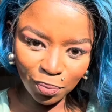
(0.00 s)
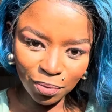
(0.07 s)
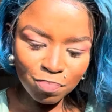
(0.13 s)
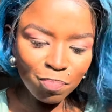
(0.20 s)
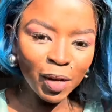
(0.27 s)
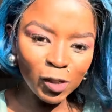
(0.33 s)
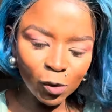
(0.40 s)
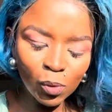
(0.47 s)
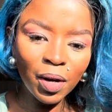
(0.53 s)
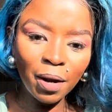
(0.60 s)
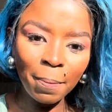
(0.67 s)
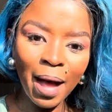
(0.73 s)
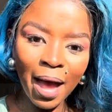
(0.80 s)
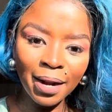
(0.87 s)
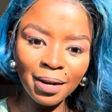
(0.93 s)
my sweetie
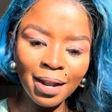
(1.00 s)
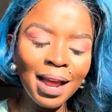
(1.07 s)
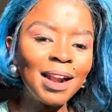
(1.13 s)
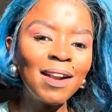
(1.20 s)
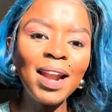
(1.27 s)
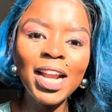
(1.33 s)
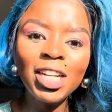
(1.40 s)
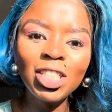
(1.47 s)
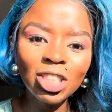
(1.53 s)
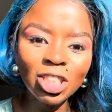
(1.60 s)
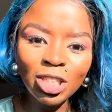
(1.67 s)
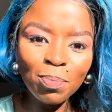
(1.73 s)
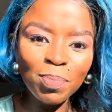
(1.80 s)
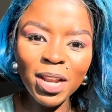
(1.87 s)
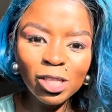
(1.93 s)
pine,
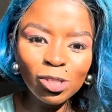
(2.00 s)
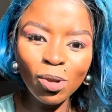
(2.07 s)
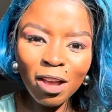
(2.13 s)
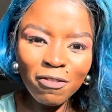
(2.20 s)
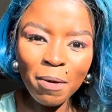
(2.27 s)
relationship needs to have